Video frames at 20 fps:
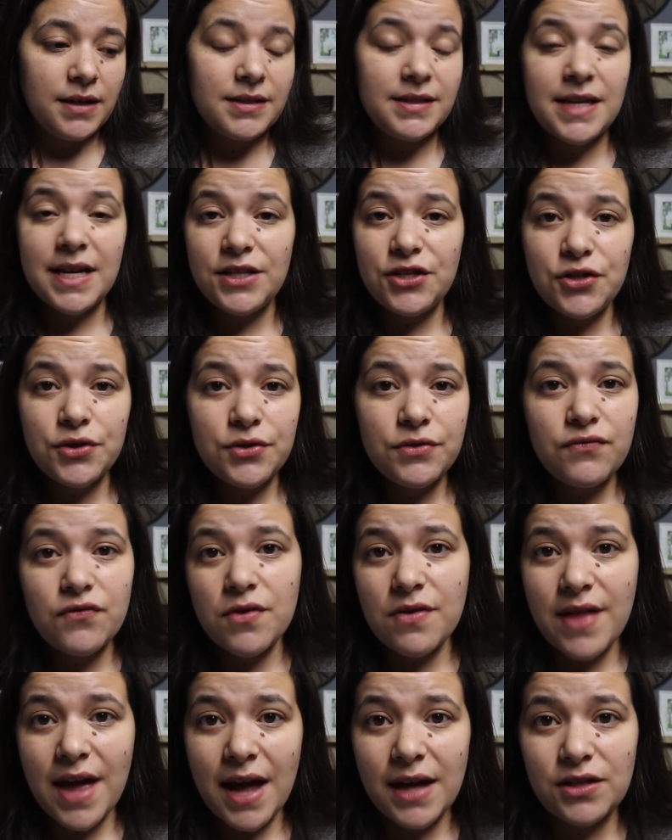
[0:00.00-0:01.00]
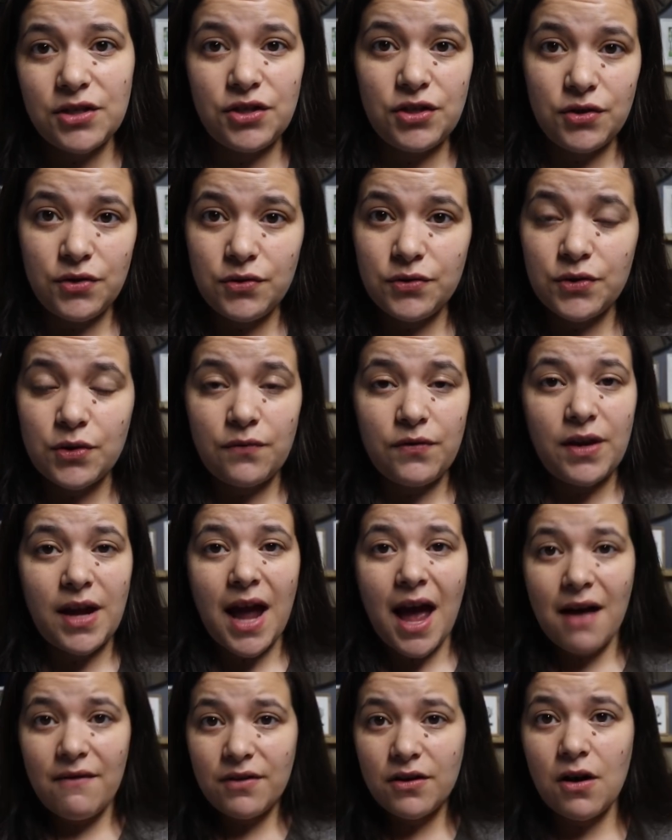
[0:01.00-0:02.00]
Stay tuned for that too. So if you
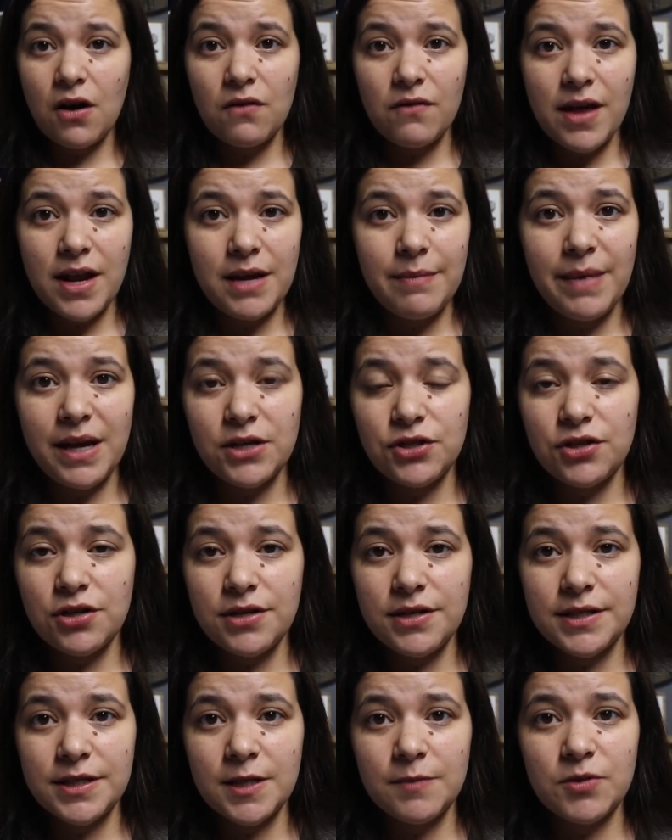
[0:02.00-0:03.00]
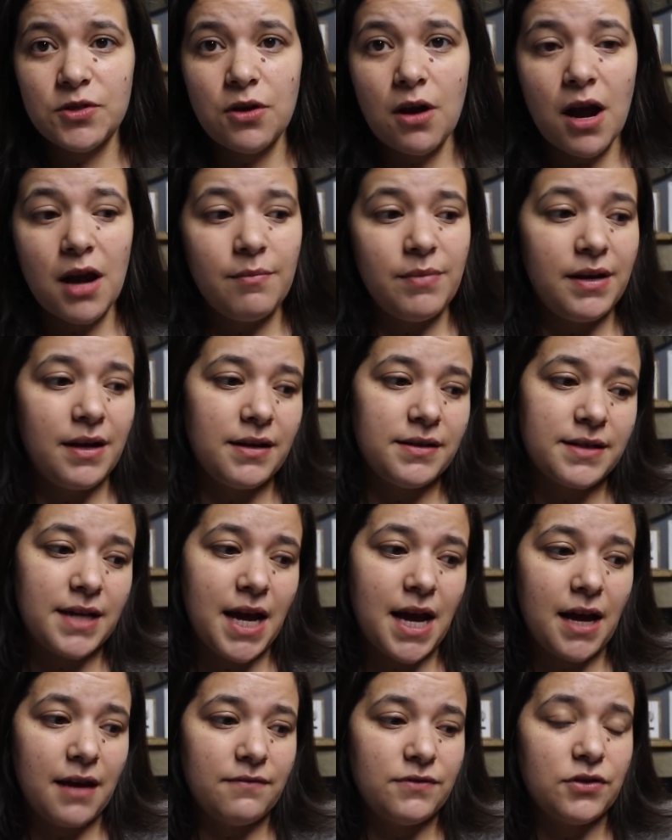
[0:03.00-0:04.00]
haven't already, make sure to subscribe because I
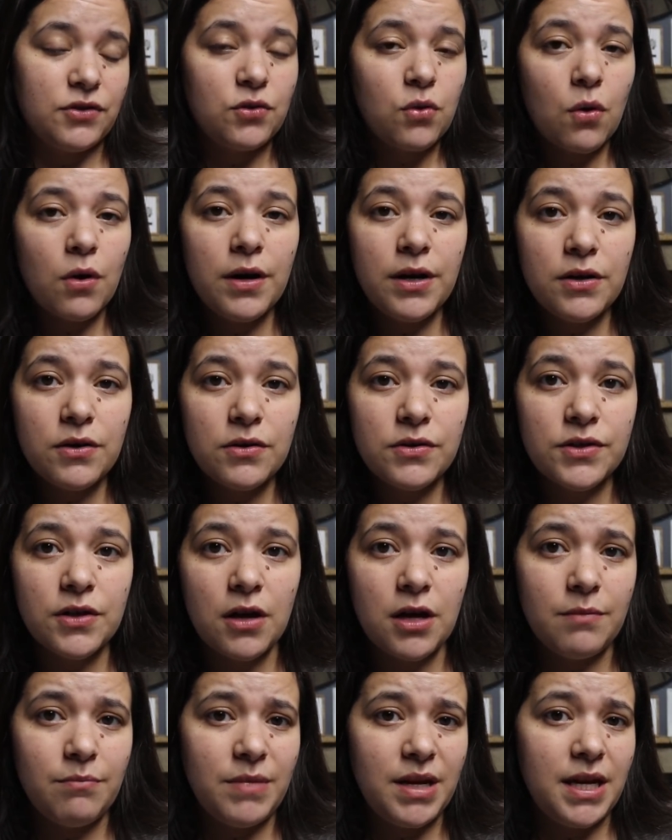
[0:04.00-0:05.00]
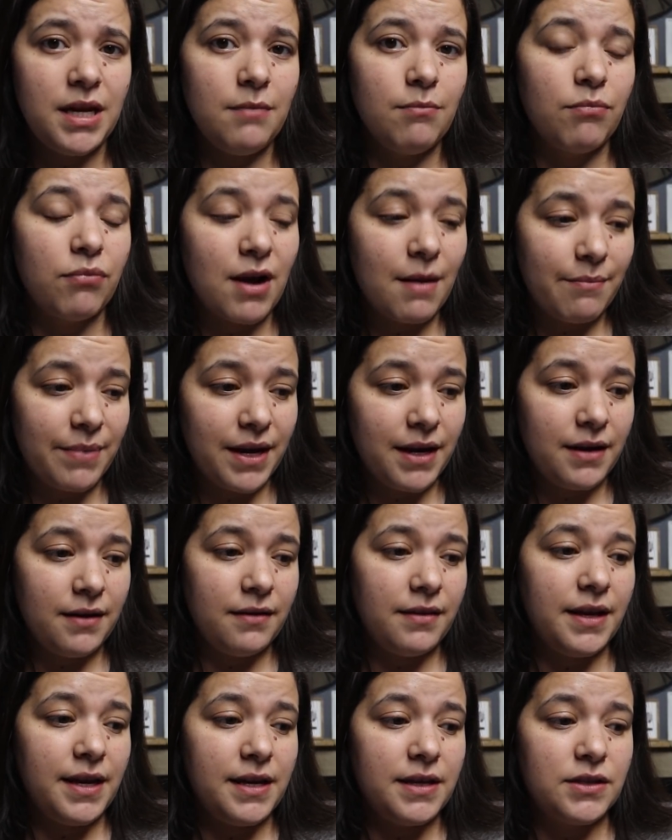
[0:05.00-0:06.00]
have tutorials on me
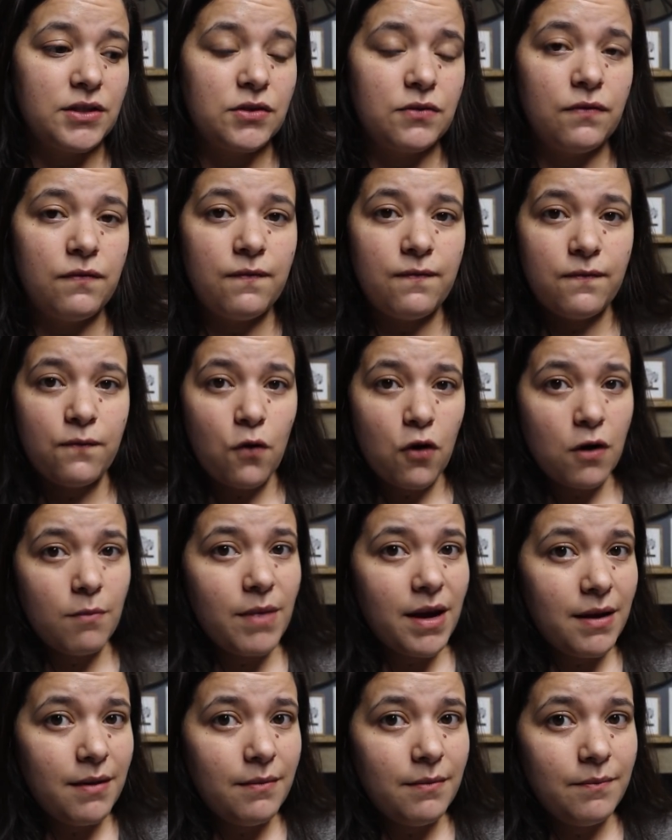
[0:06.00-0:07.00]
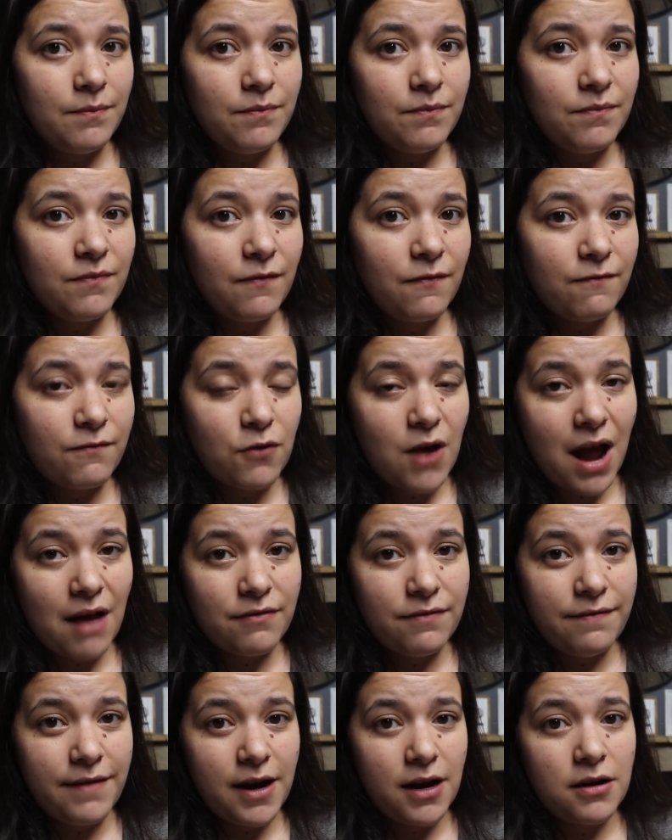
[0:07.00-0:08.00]
prepping things for my
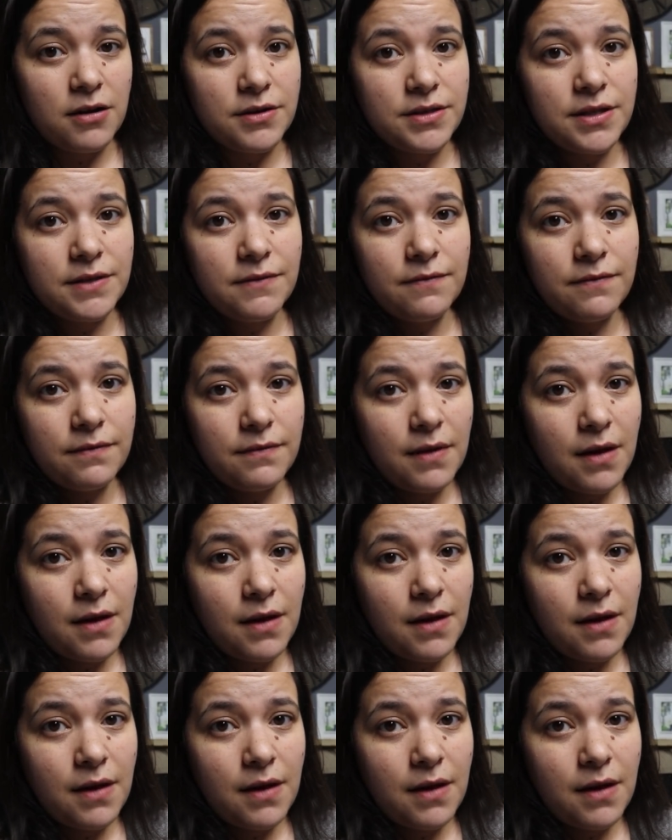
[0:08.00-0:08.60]
craft fairs and